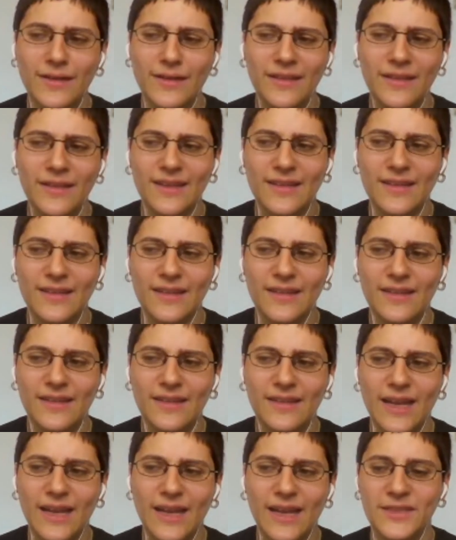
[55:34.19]
of the things I think
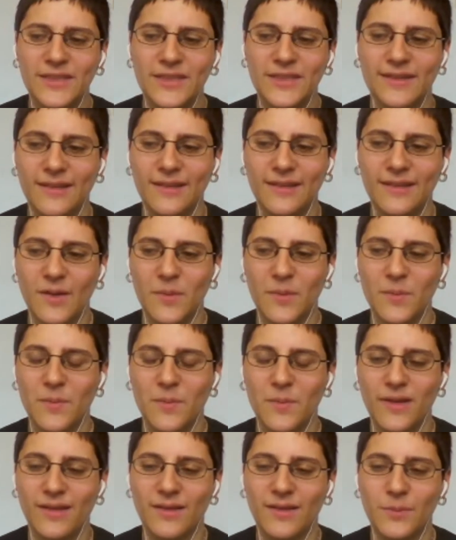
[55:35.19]
that helps is
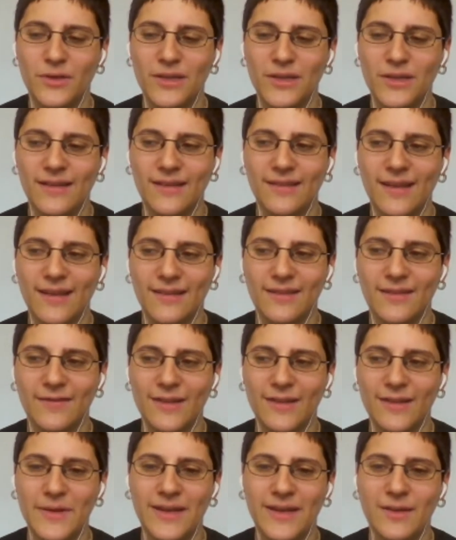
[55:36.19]
um, is putting a slice of
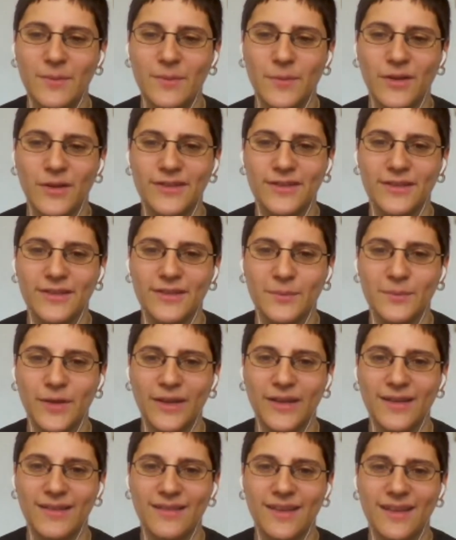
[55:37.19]
lemon in the bottle
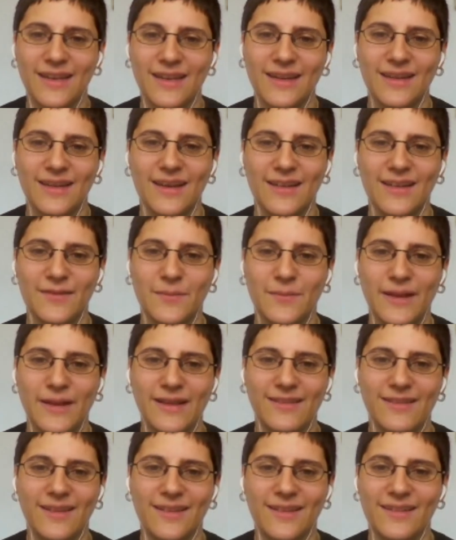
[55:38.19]
because then it kind of
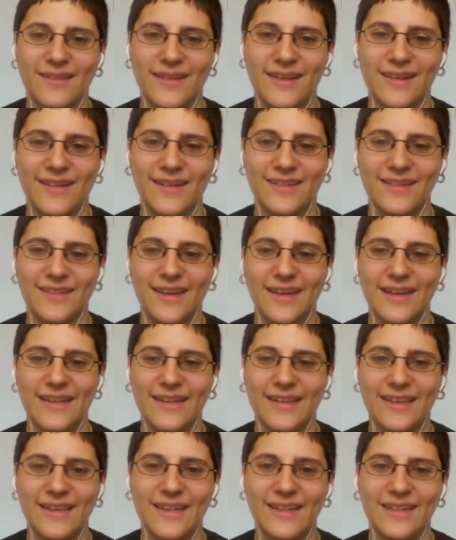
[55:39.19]
makes it like
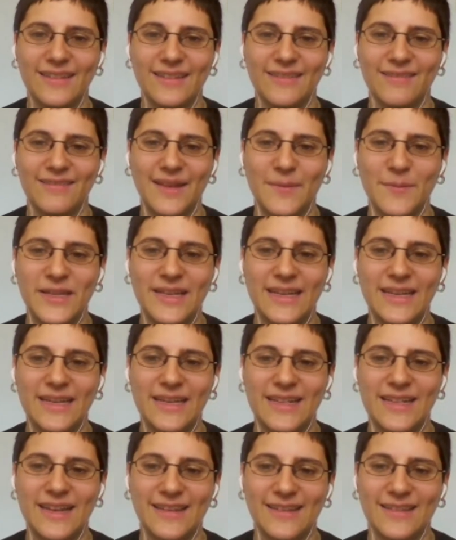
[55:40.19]
slightly
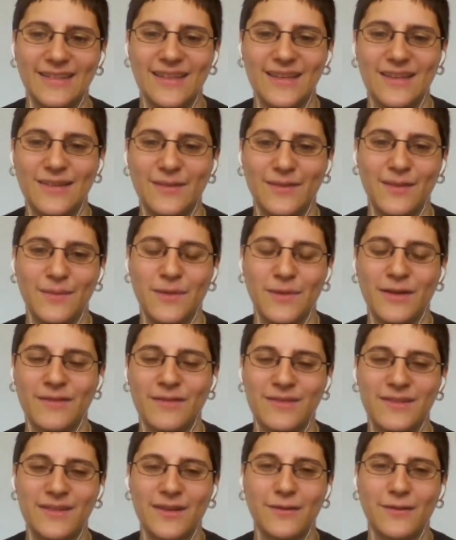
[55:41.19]
lemony taste, and you
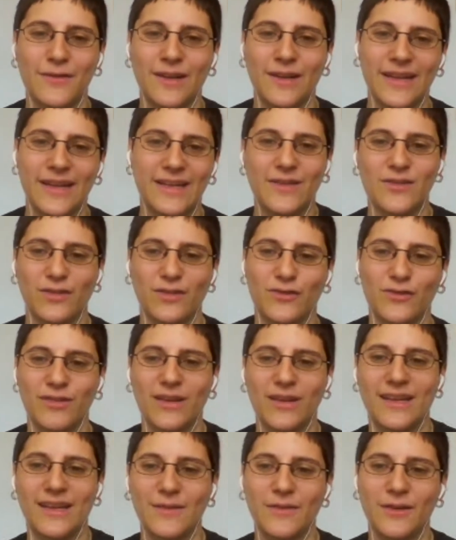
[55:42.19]
somehow don't feel like you're just
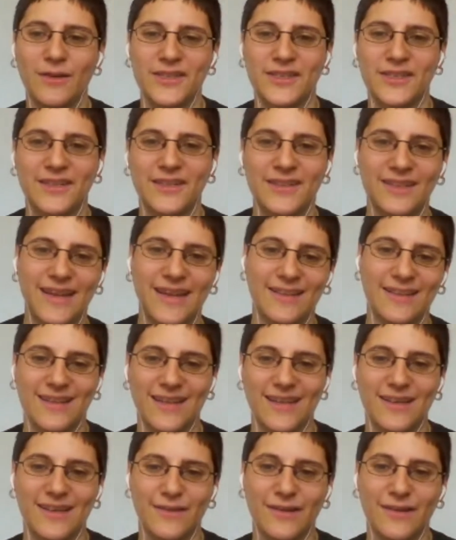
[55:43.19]
drinking water. It has
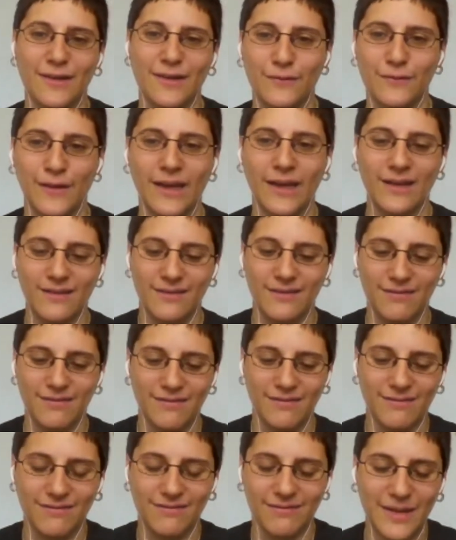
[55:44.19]
like a very faint
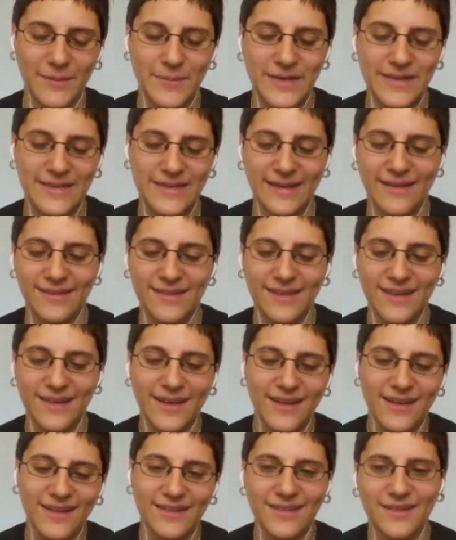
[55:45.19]
lemon taste.
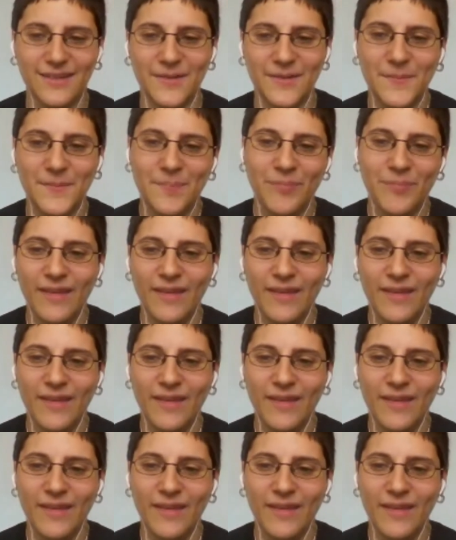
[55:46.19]
So,